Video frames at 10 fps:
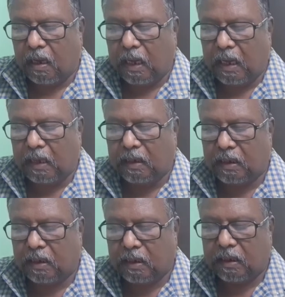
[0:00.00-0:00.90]
and
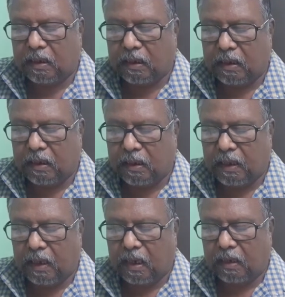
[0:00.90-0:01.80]

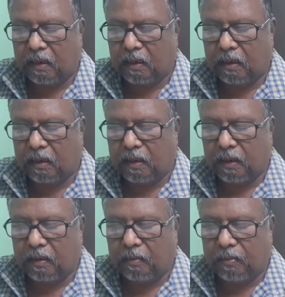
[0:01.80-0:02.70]
they are
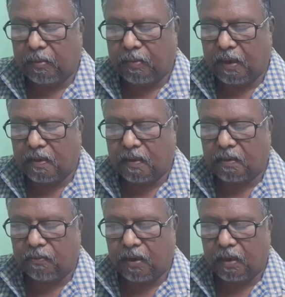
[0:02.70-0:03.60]
the places
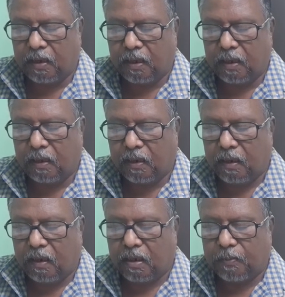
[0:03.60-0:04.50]
where the
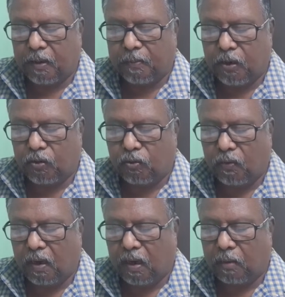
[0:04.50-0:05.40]

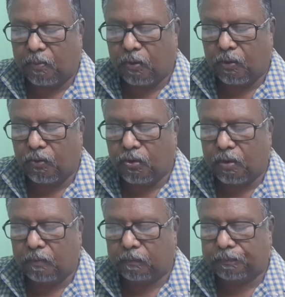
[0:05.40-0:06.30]
spermatozoa are produced,
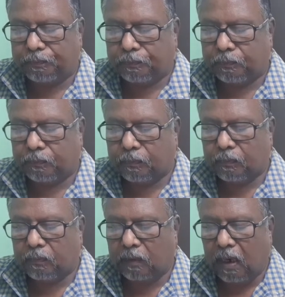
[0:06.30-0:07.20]

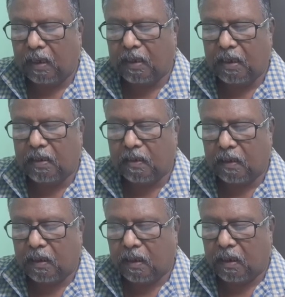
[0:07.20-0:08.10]
and these
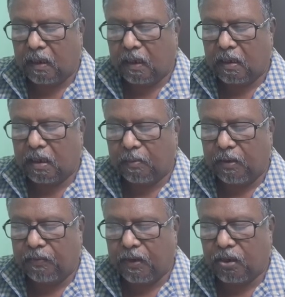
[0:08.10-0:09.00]

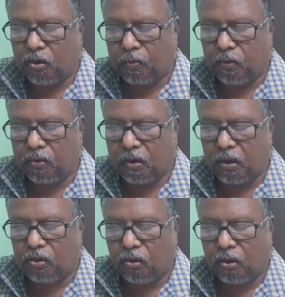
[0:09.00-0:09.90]
seminiferous tubules, they
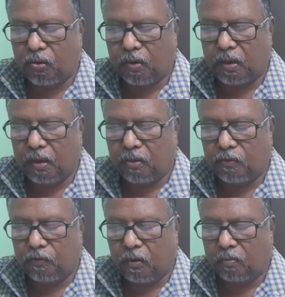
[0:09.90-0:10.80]
join together to
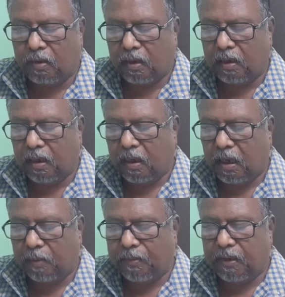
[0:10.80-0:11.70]
form the
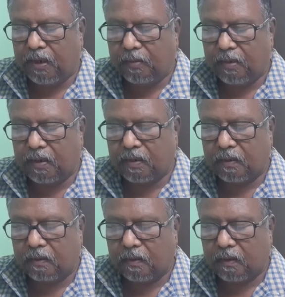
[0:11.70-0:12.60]
epididymis
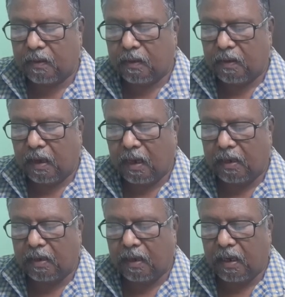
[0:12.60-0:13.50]
at
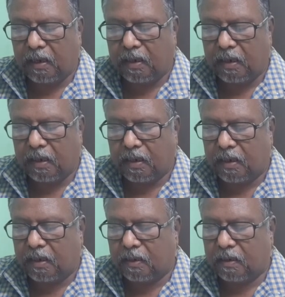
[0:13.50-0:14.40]
the anterior
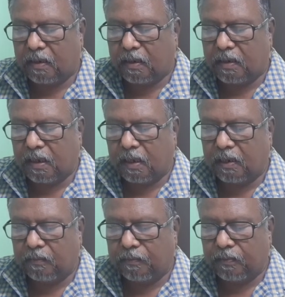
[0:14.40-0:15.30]
side.